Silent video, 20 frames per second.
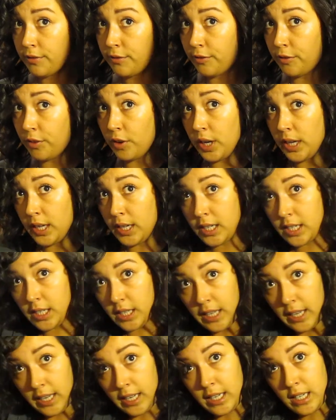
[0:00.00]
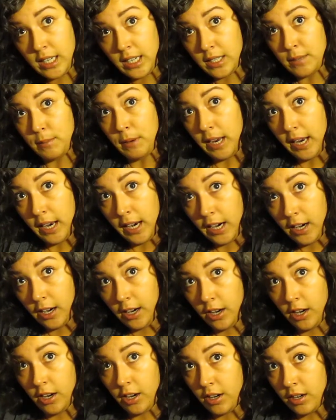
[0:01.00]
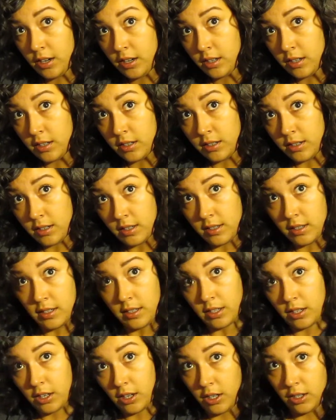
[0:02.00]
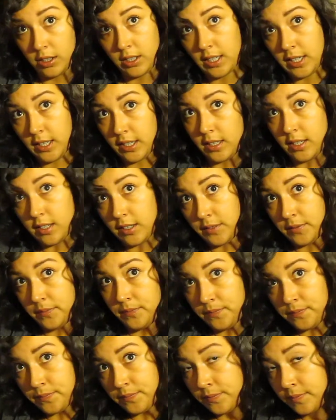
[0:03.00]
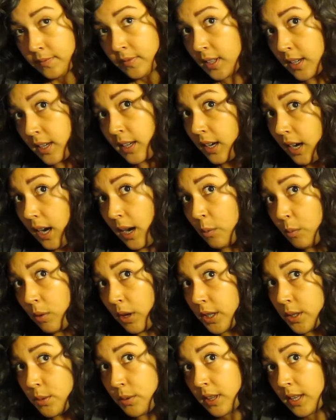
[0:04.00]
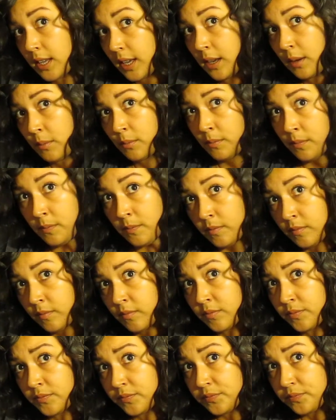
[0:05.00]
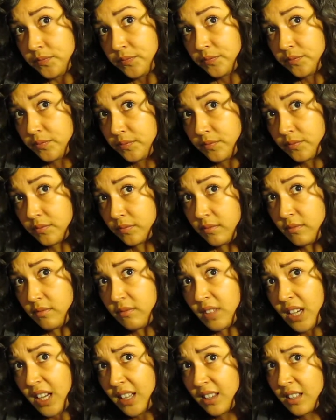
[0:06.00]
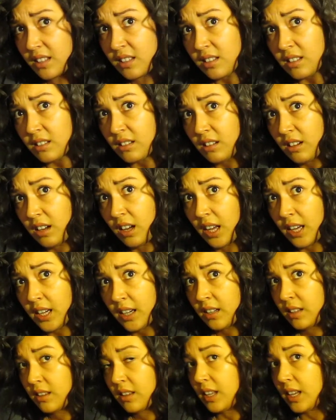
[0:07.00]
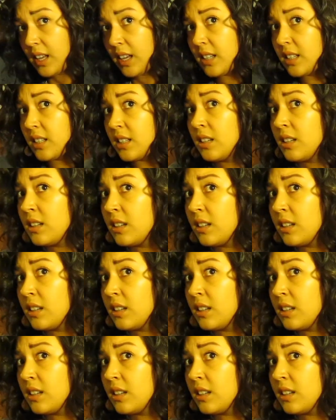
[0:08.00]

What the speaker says: friend that does my hair calls it. I worked with him at the salon that